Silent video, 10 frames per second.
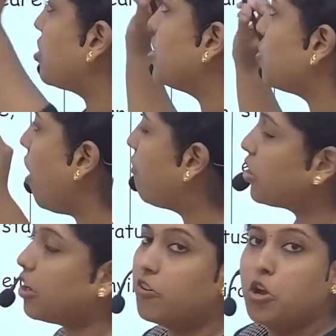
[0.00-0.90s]
you have to give.
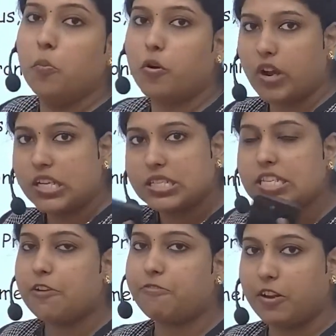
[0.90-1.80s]
Provide safe
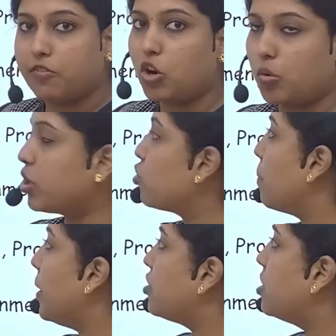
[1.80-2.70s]
environment to the
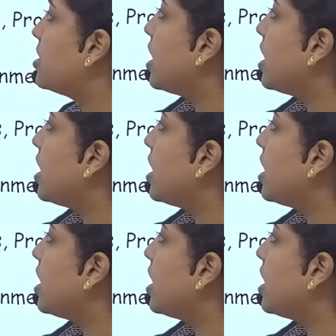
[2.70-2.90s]
patients.